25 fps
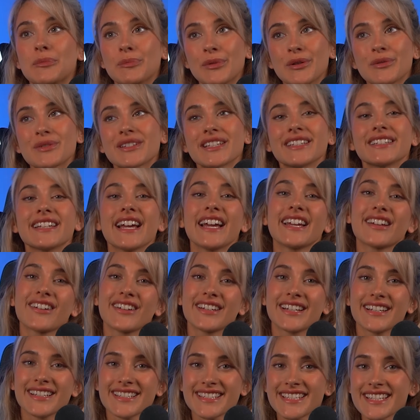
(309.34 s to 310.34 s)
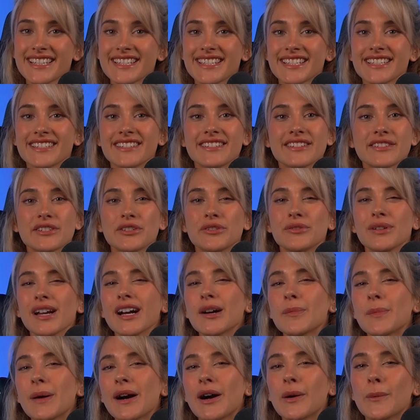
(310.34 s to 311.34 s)
built-in AI assistant to
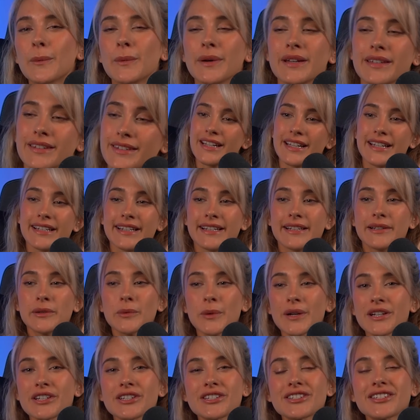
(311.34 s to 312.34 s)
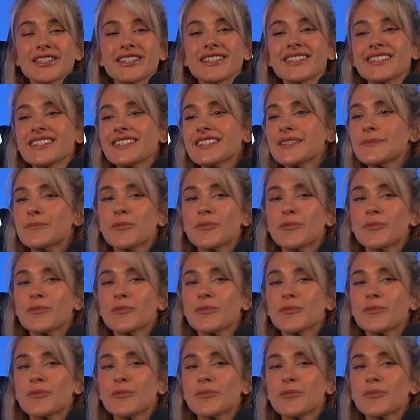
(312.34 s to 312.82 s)
help out with any questions,